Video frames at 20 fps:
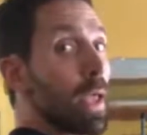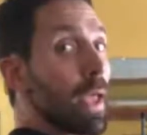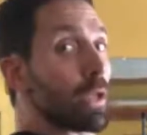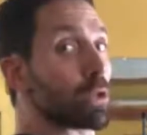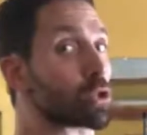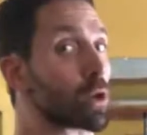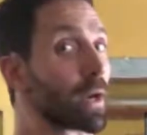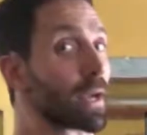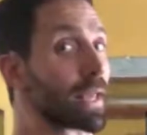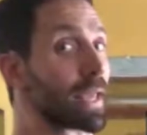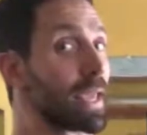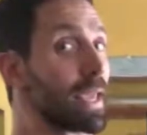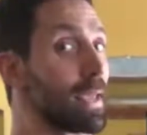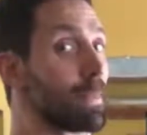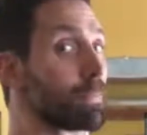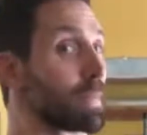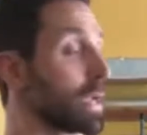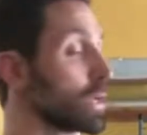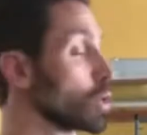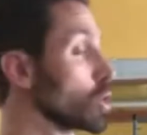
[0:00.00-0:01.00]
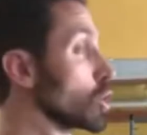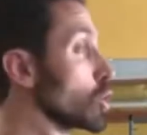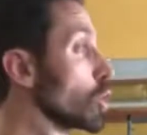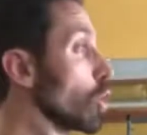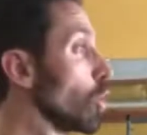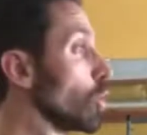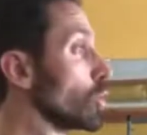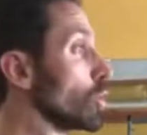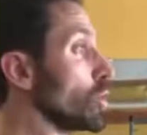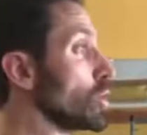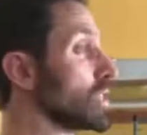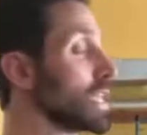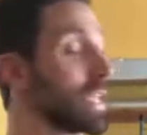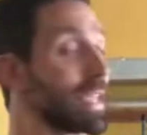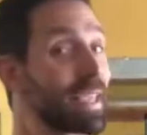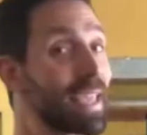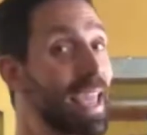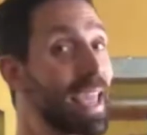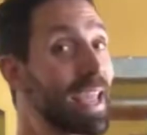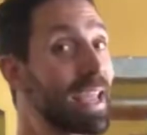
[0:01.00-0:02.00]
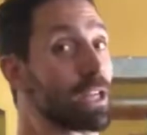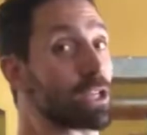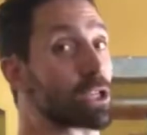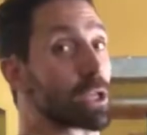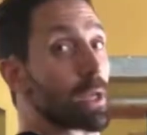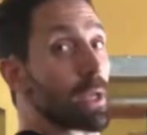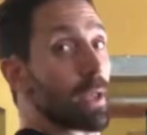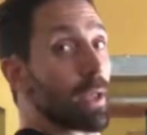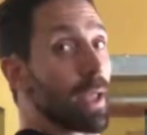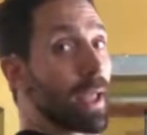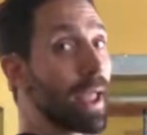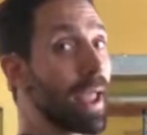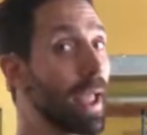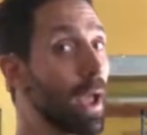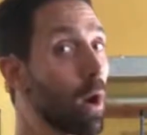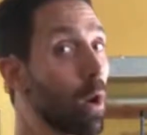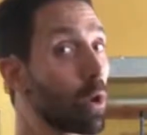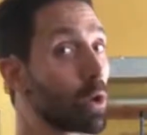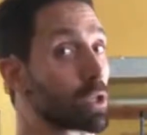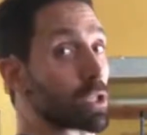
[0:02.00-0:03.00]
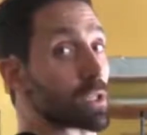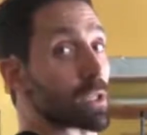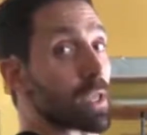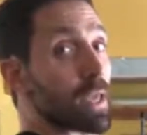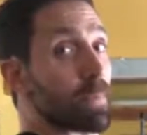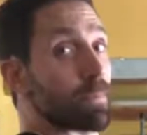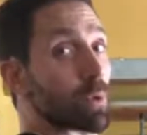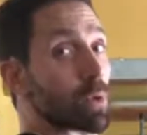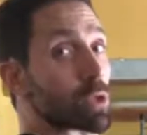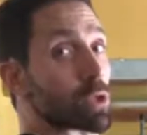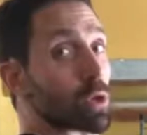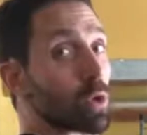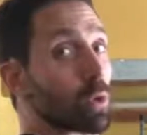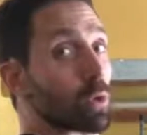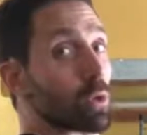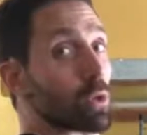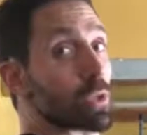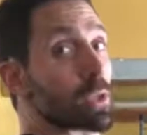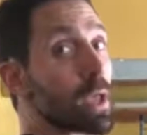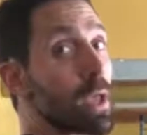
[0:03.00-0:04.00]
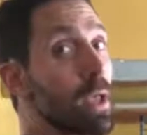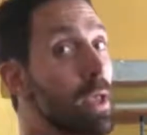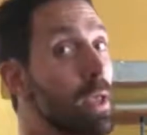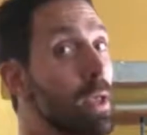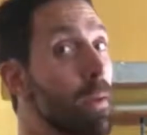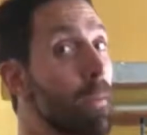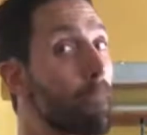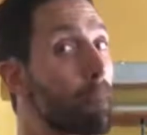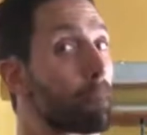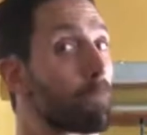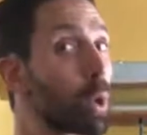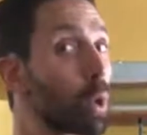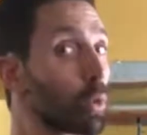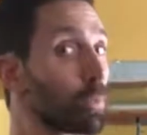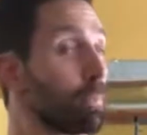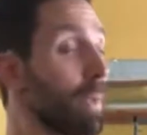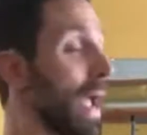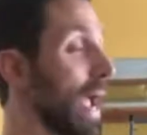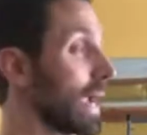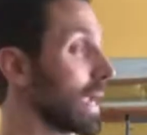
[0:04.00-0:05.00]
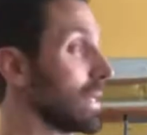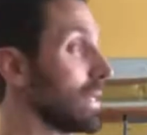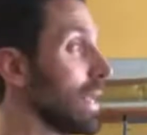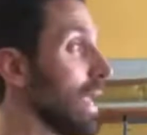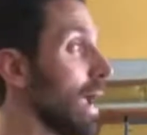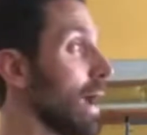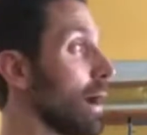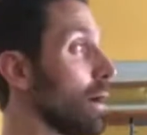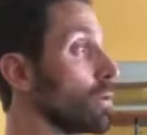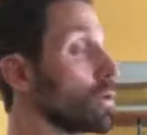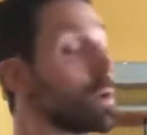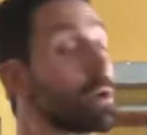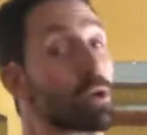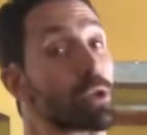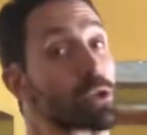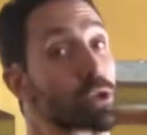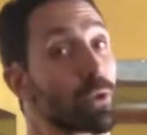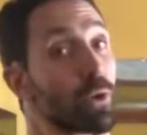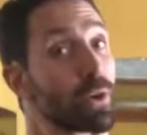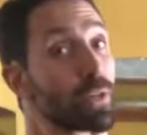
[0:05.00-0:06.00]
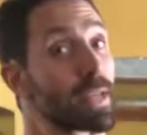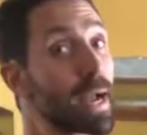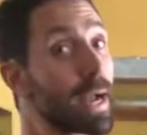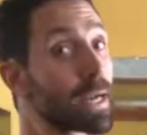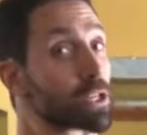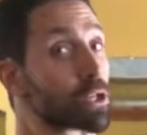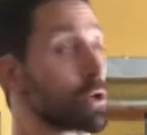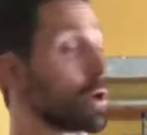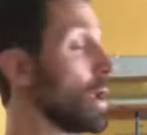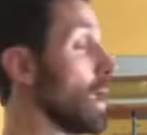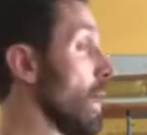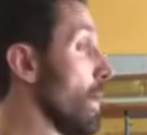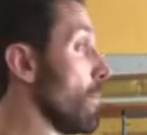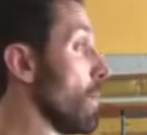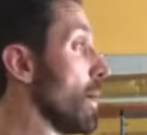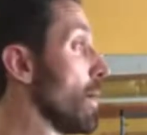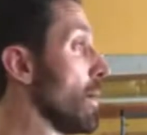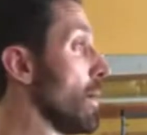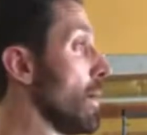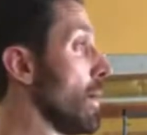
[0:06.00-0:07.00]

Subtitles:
and trying to keep that shoulders engaged, or keep those shoulders pulled back and down so they're attached to your hip.